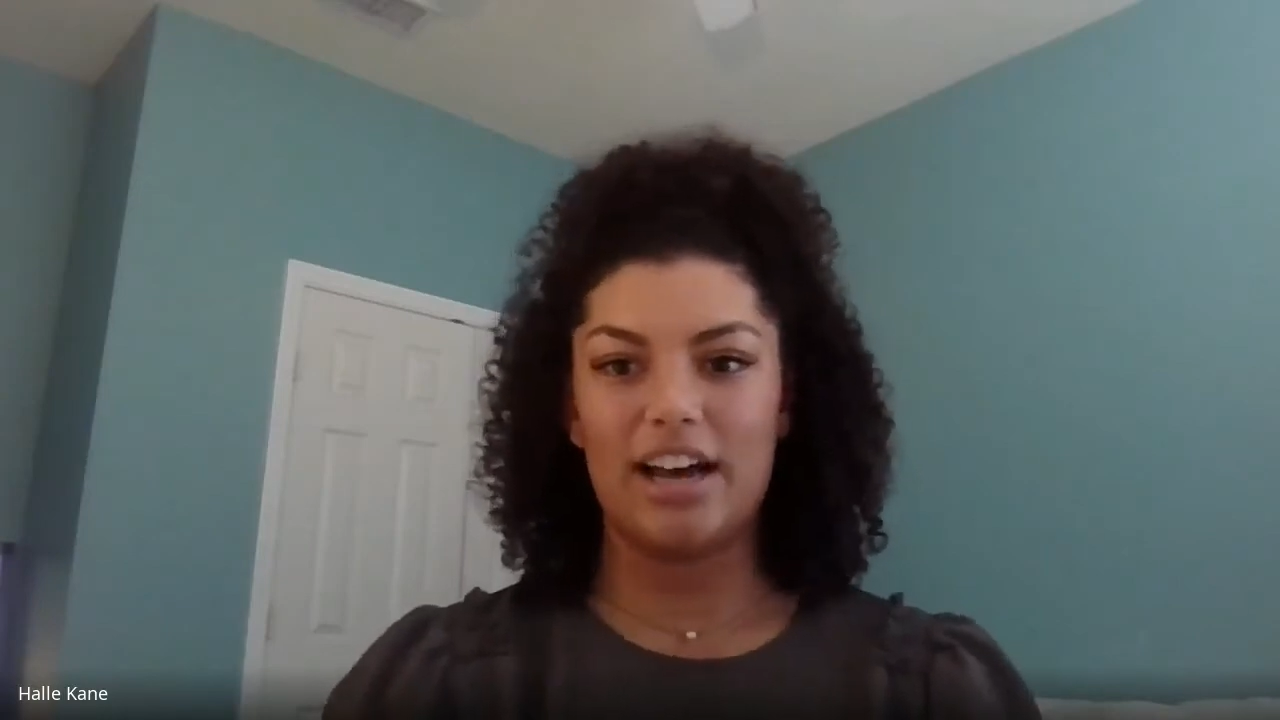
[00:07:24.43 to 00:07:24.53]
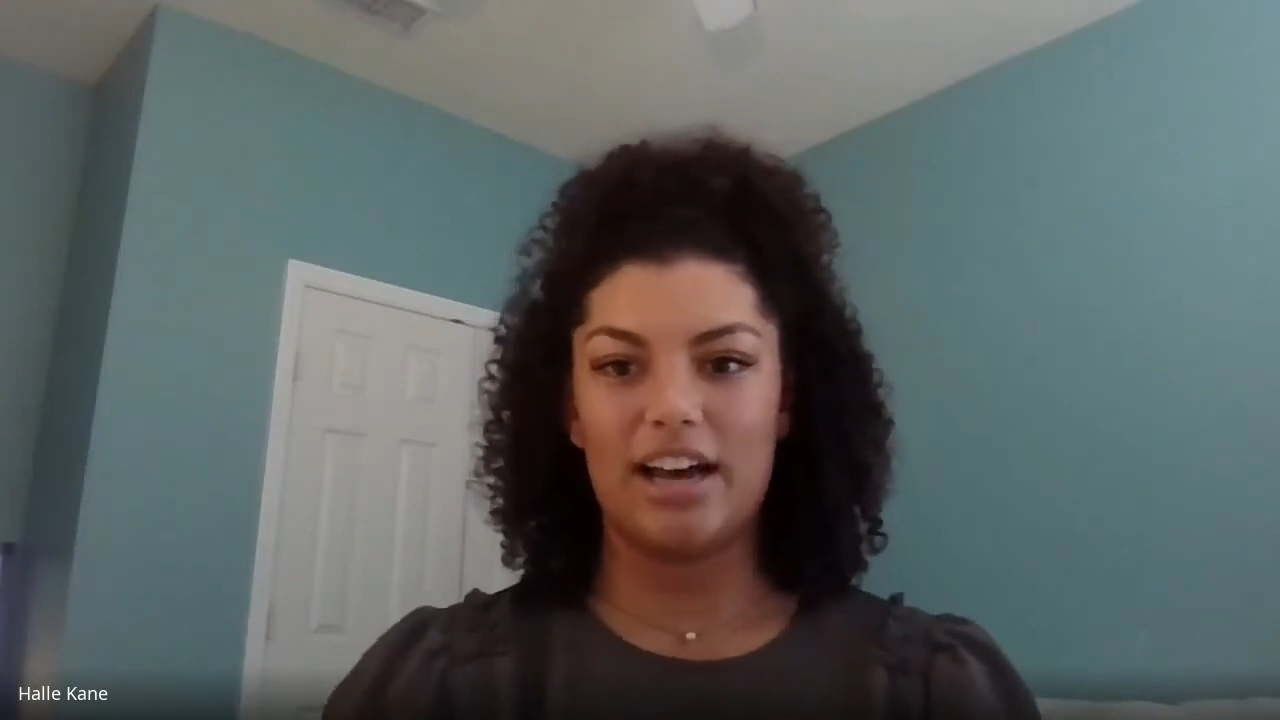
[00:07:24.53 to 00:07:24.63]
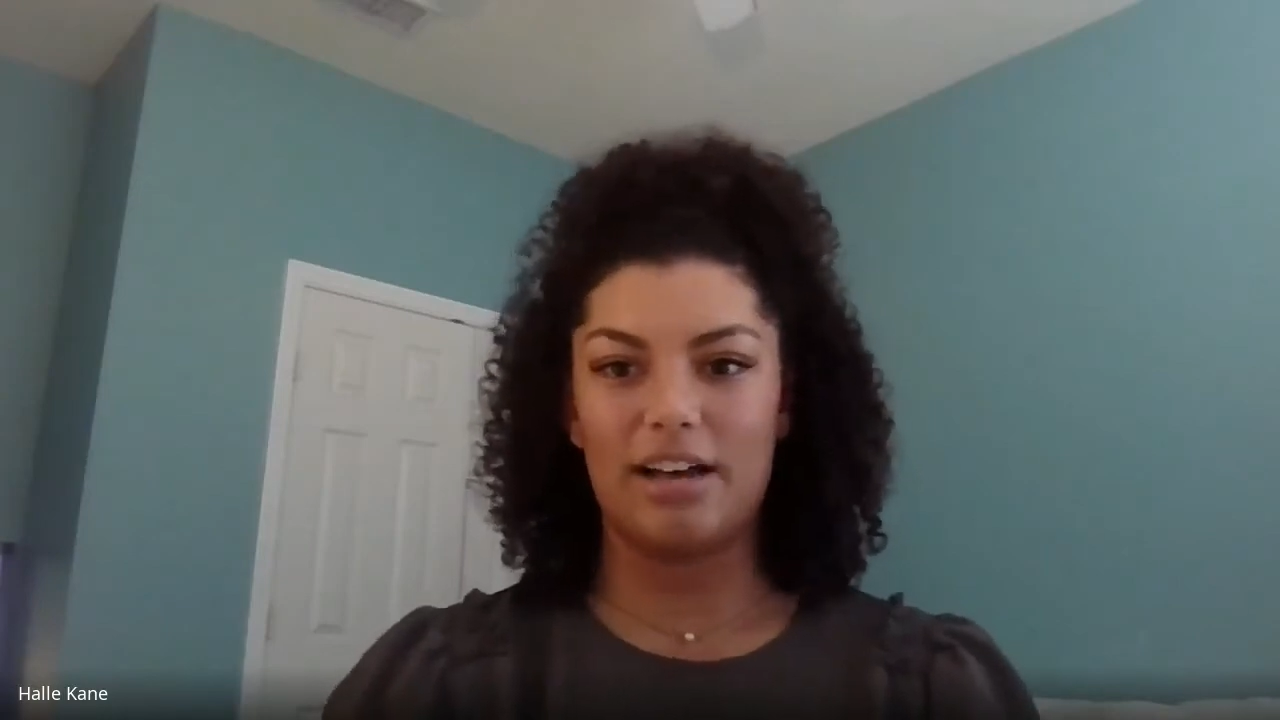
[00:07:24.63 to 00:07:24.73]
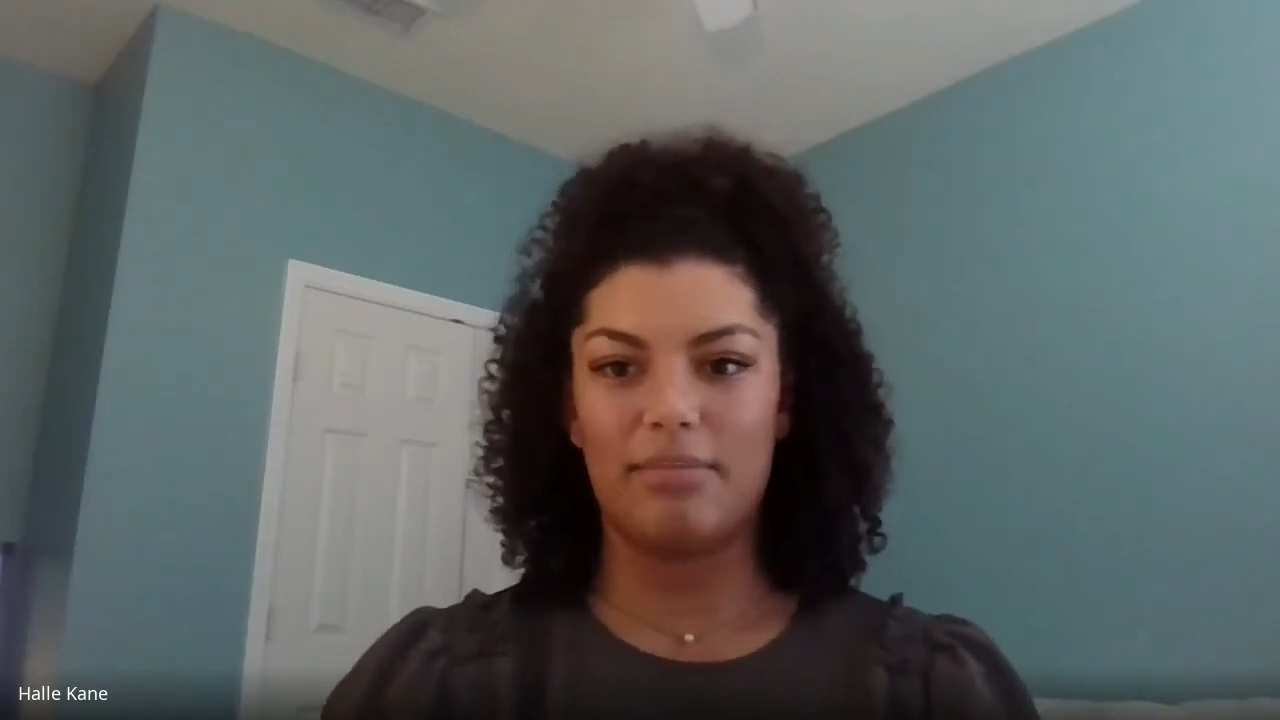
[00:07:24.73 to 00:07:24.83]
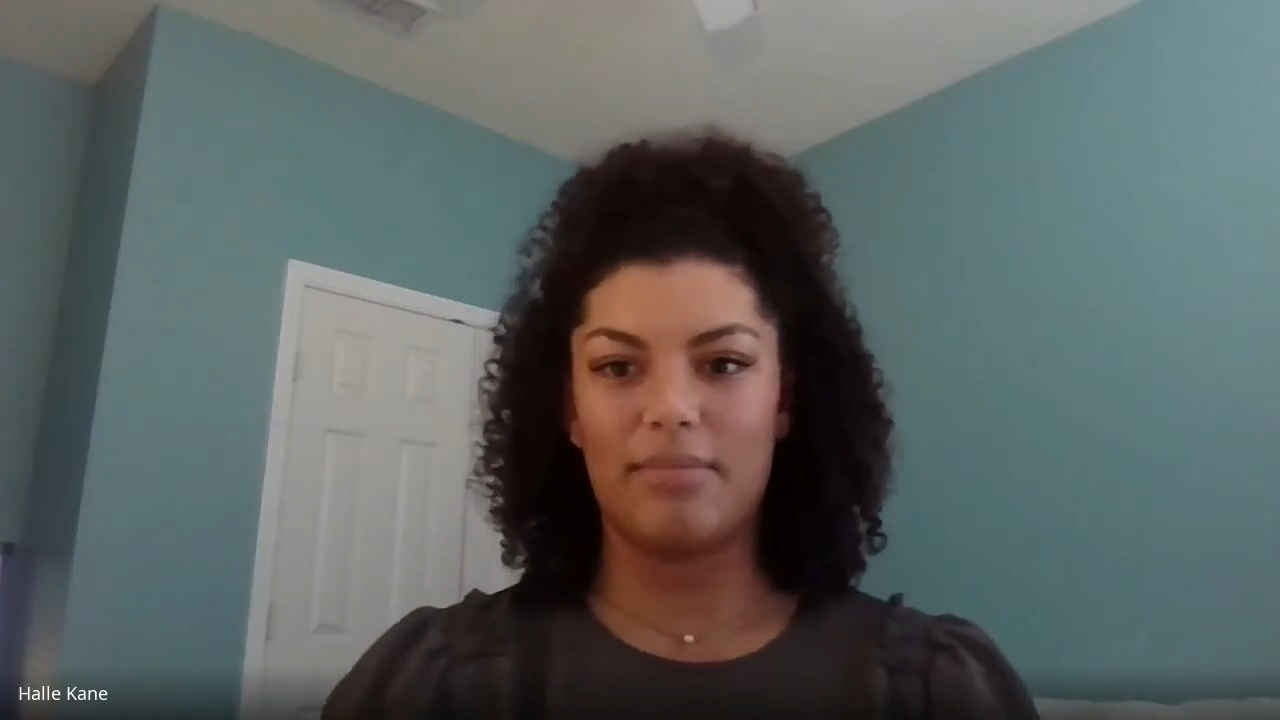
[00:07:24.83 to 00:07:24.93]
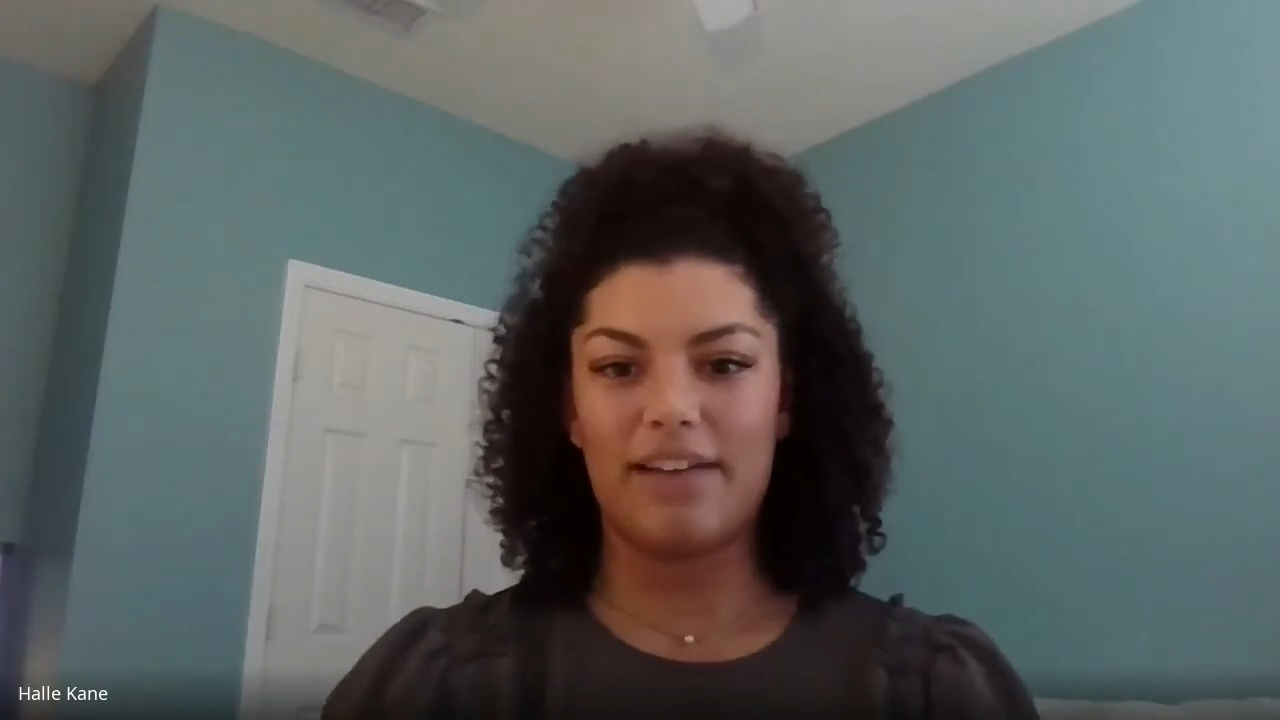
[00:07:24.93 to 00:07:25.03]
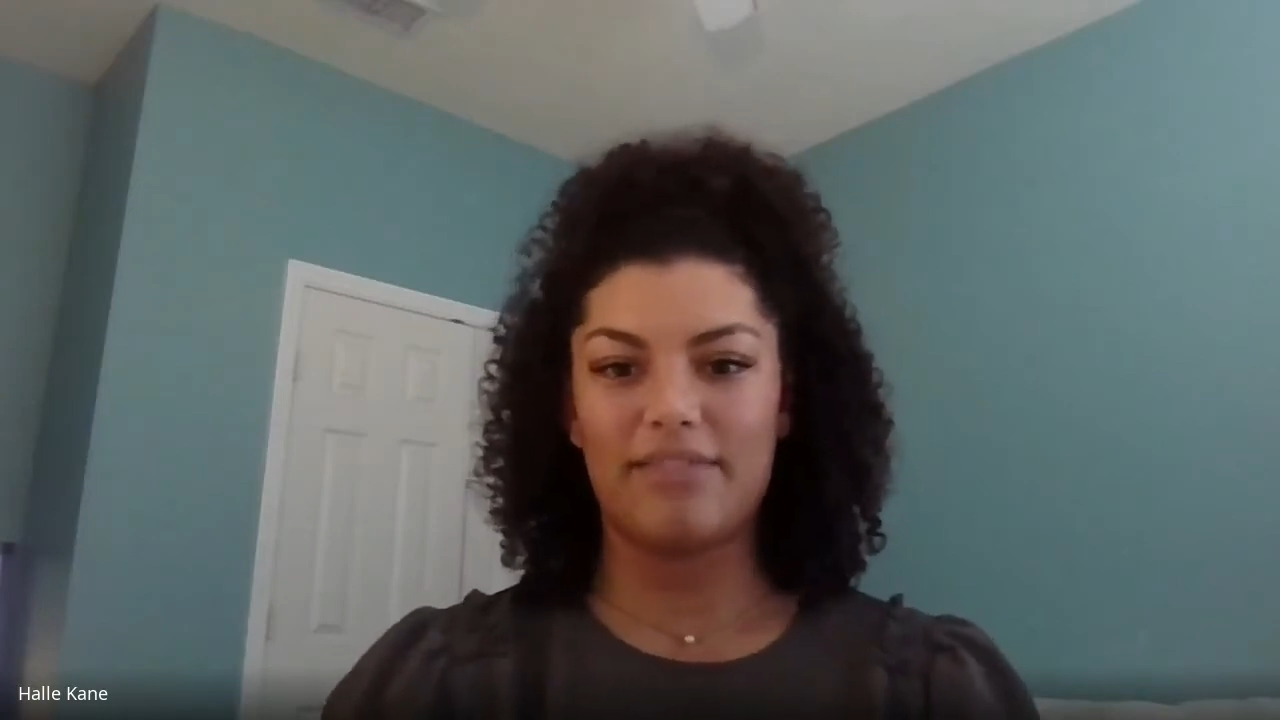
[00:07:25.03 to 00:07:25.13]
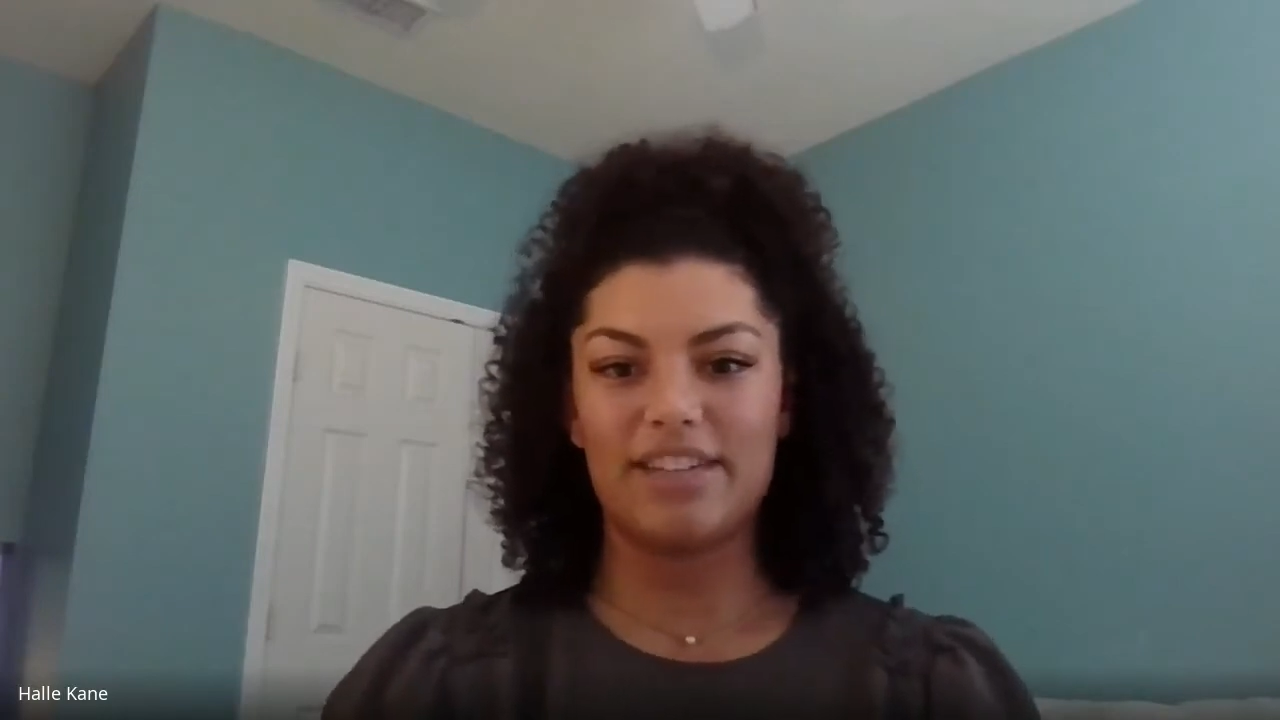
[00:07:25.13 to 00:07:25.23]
have